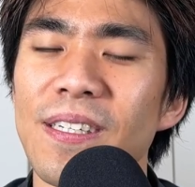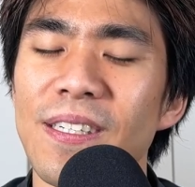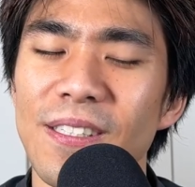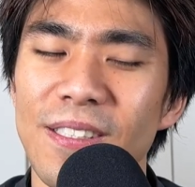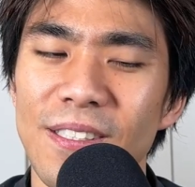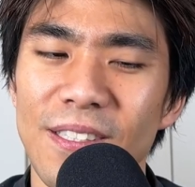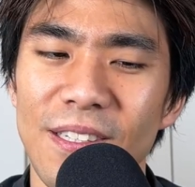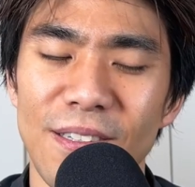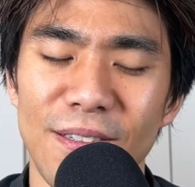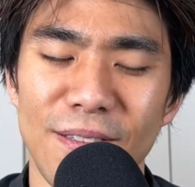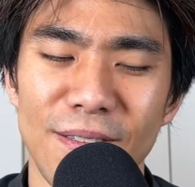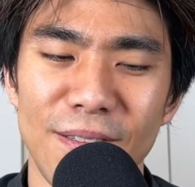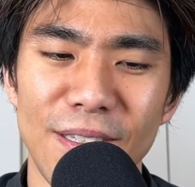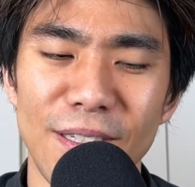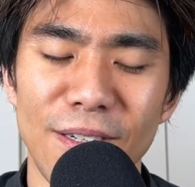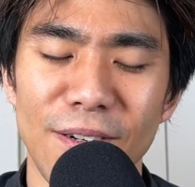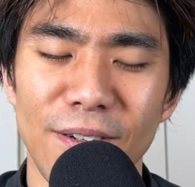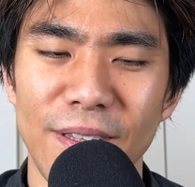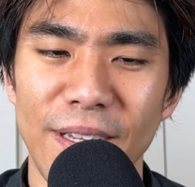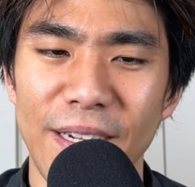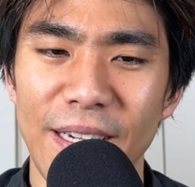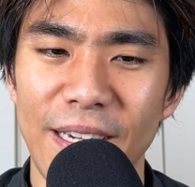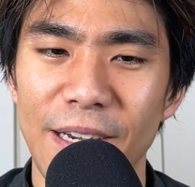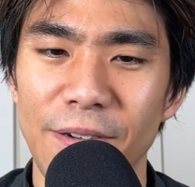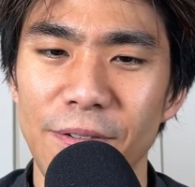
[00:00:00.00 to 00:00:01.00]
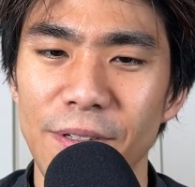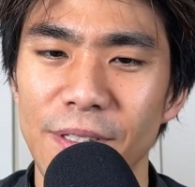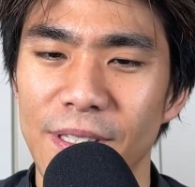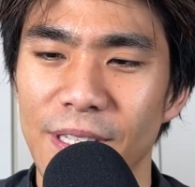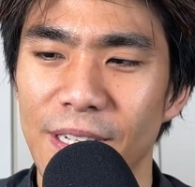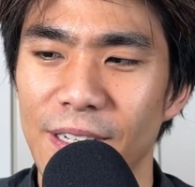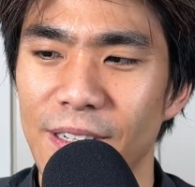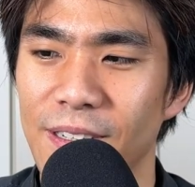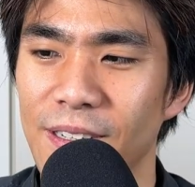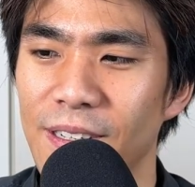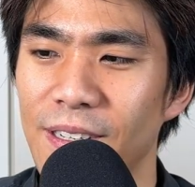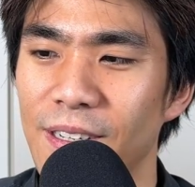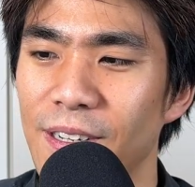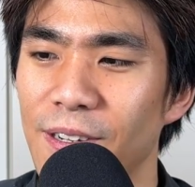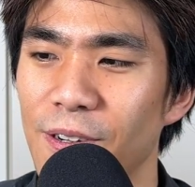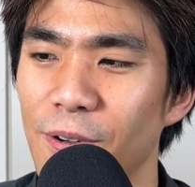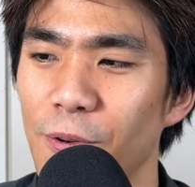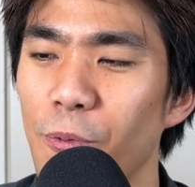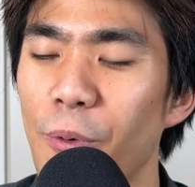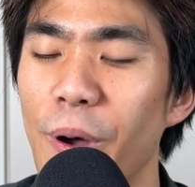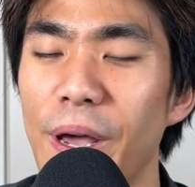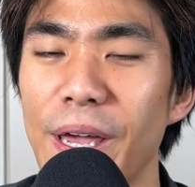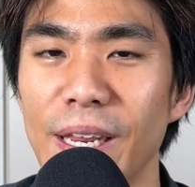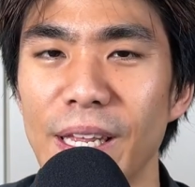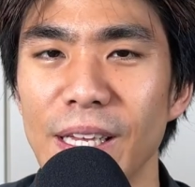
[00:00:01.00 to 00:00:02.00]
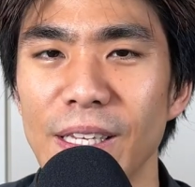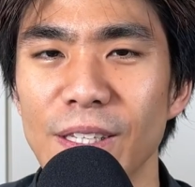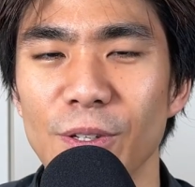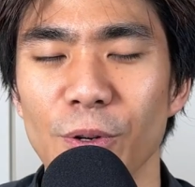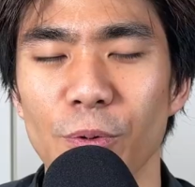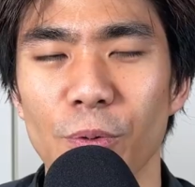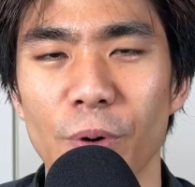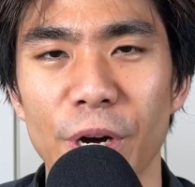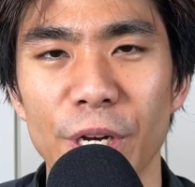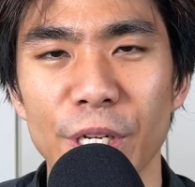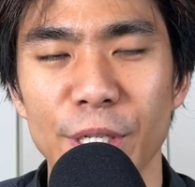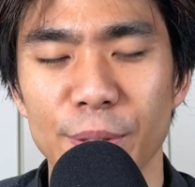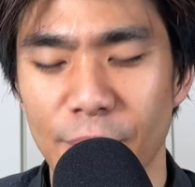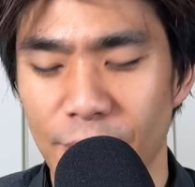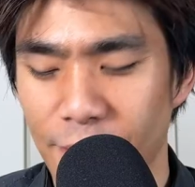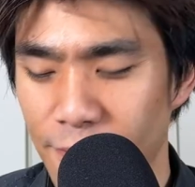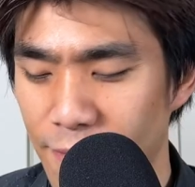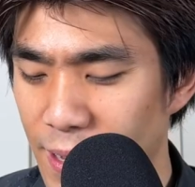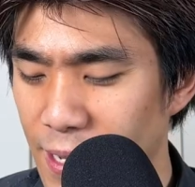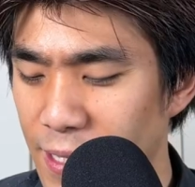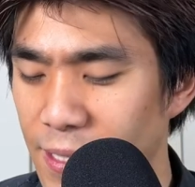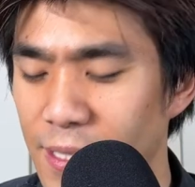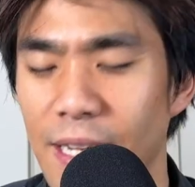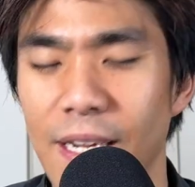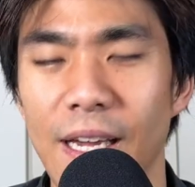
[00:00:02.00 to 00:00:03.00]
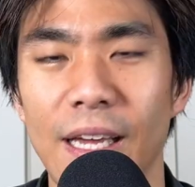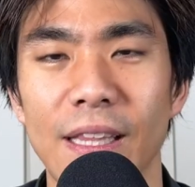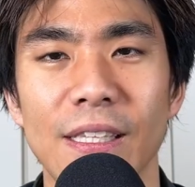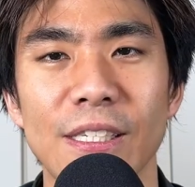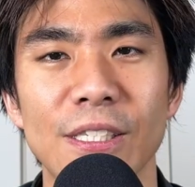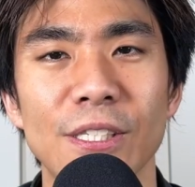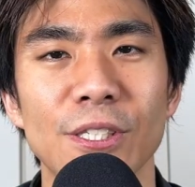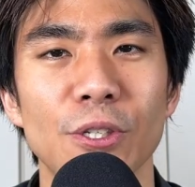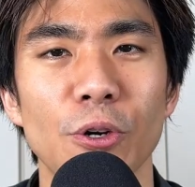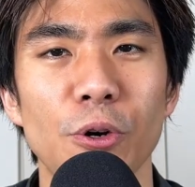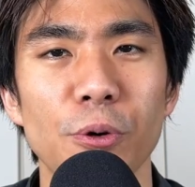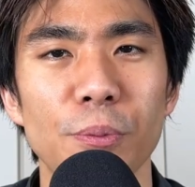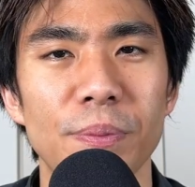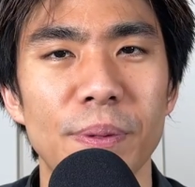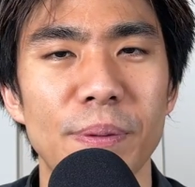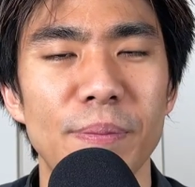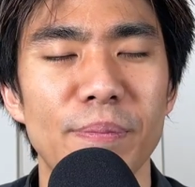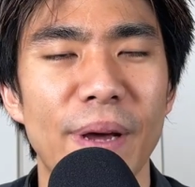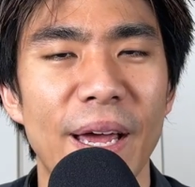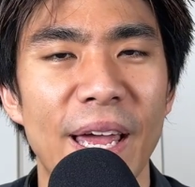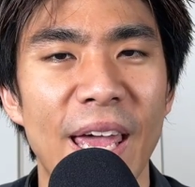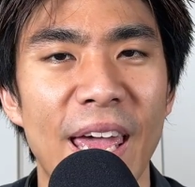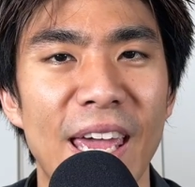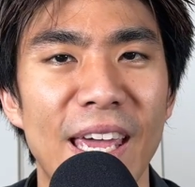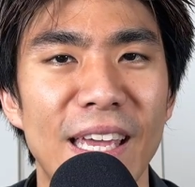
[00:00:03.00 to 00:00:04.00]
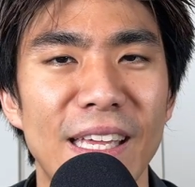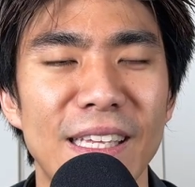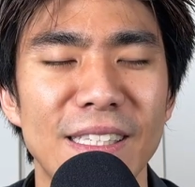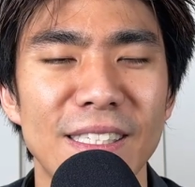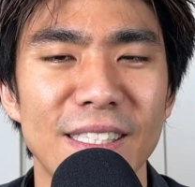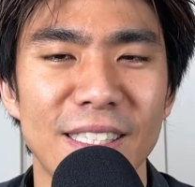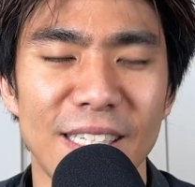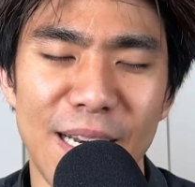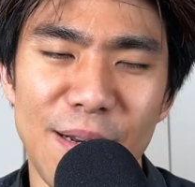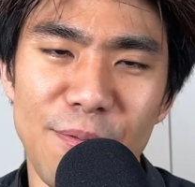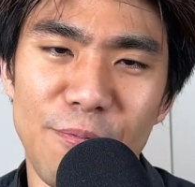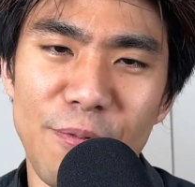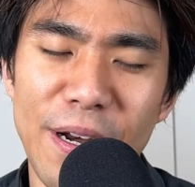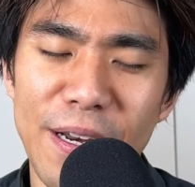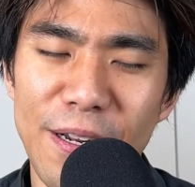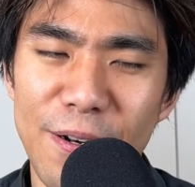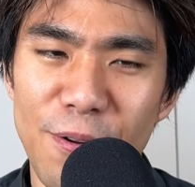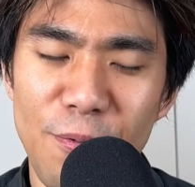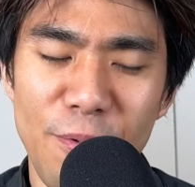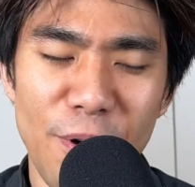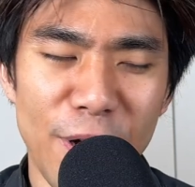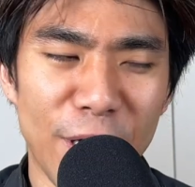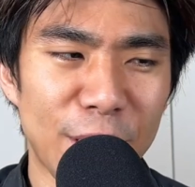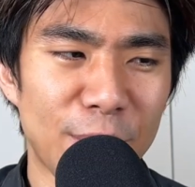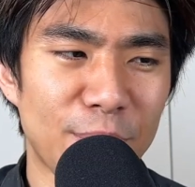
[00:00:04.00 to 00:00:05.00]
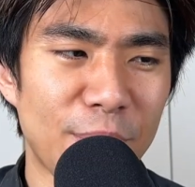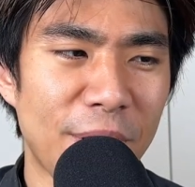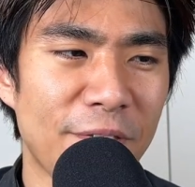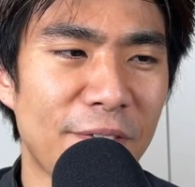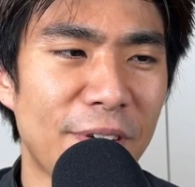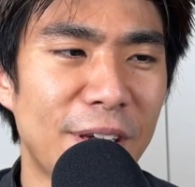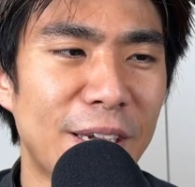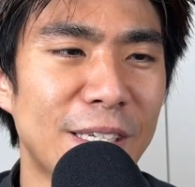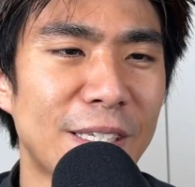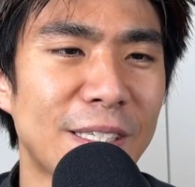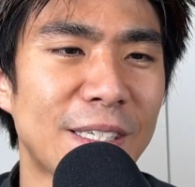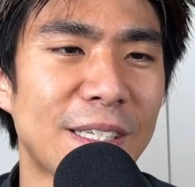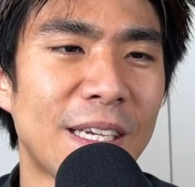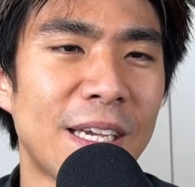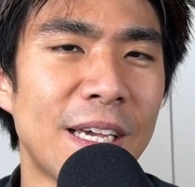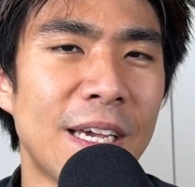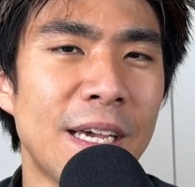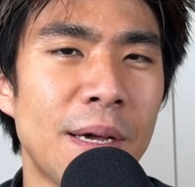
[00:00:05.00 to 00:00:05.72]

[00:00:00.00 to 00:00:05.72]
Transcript: So, like I was like, waiting to wash my face. I got the soap in my hands and I'm ready to wash my face.